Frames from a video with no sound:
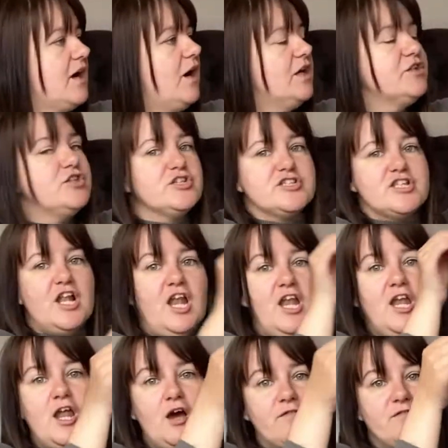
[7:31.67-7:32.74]
I just
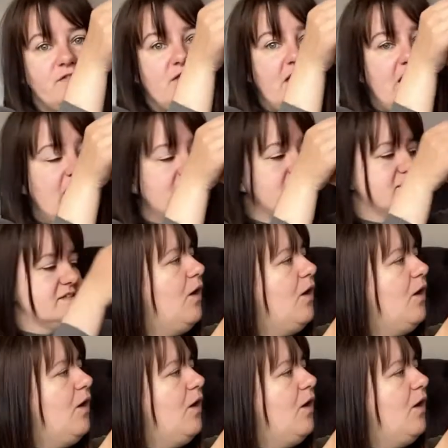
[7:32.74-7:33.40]
love this.